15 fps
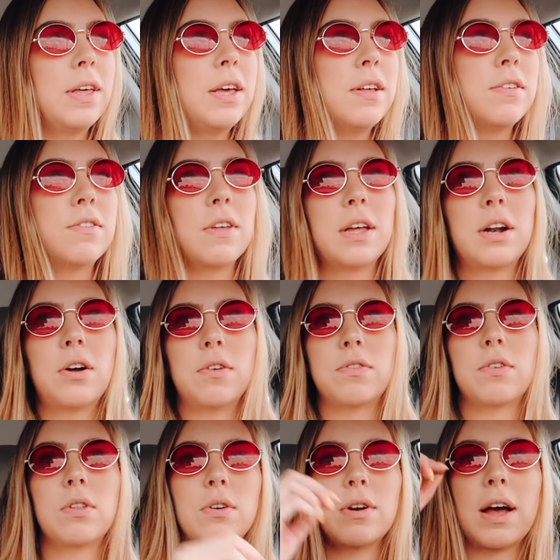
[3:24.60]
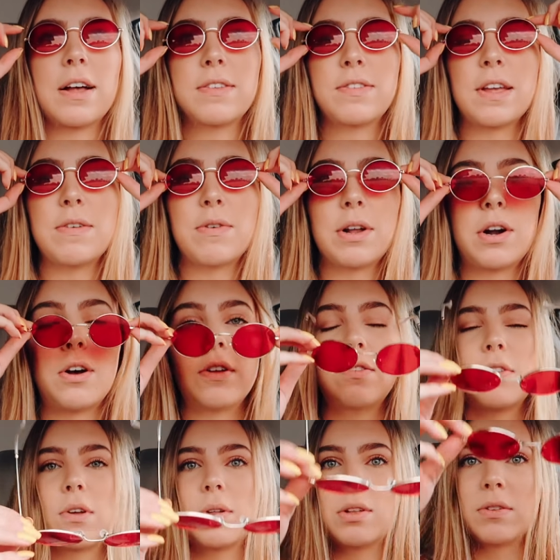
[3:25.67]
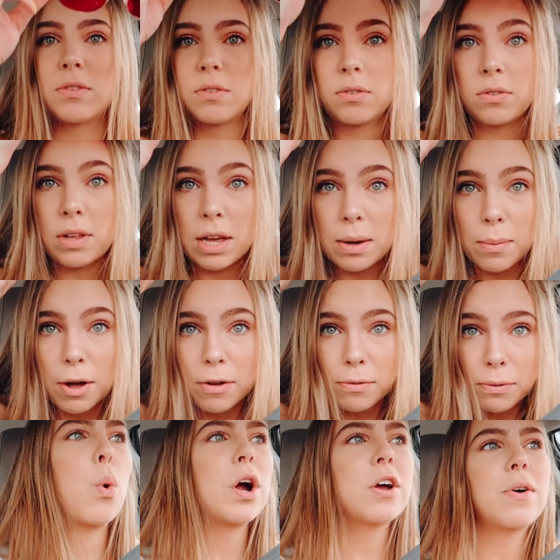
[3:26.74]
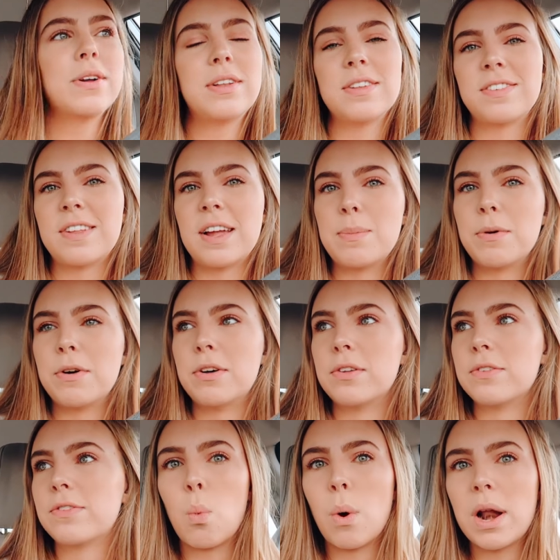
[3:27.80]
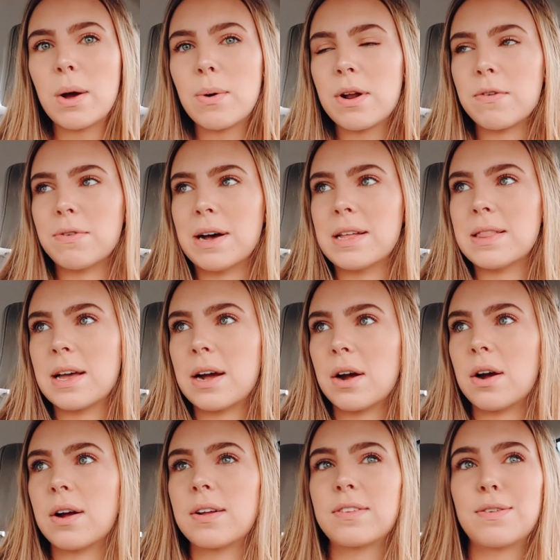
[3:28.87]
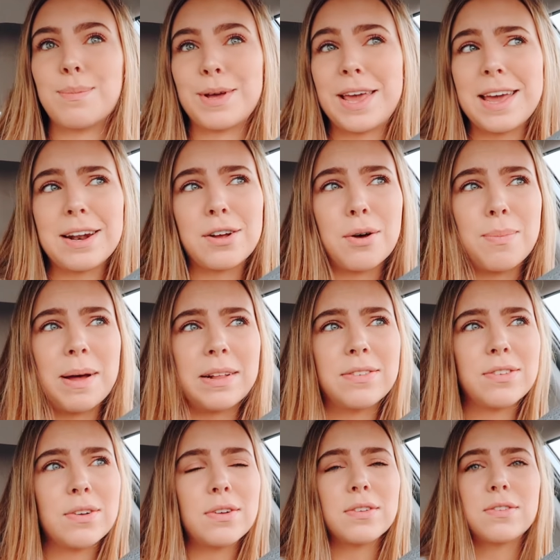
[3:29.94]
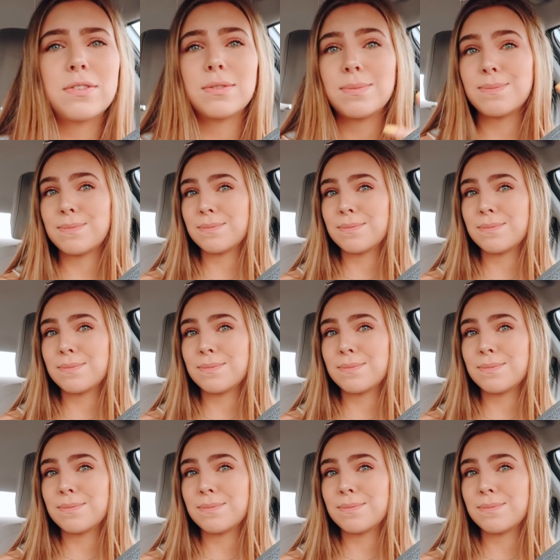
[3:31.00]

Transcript: in these and also they're not safe at all, so let's take them off. We're going to Staples. What I wanna find there, some mechanical pencils